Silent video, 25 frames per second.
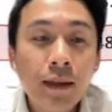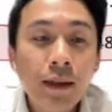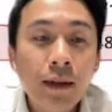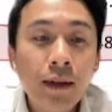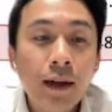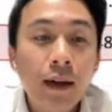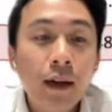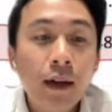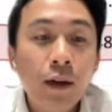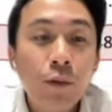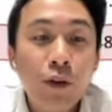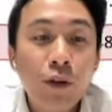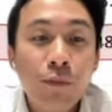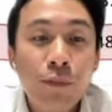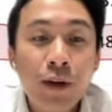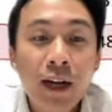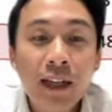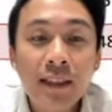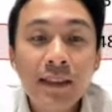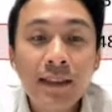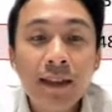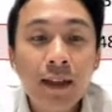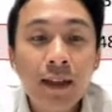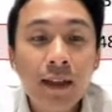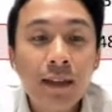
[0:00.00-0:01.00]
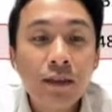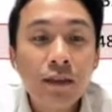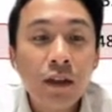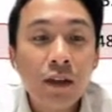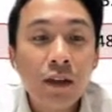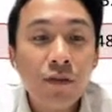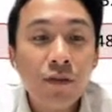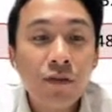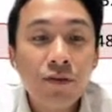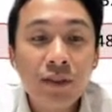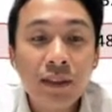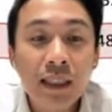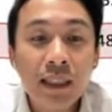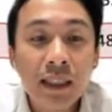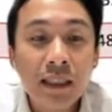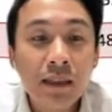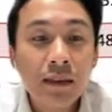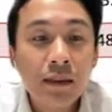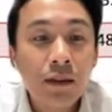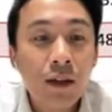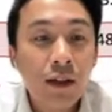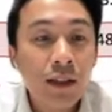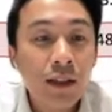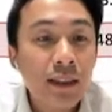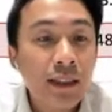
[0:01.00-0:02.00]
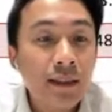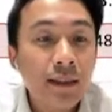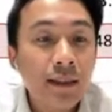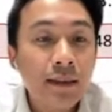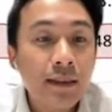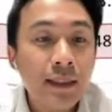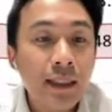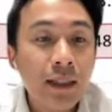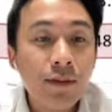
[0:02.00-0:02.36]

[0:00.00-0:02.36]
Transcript: uh, with price targets of $6.67,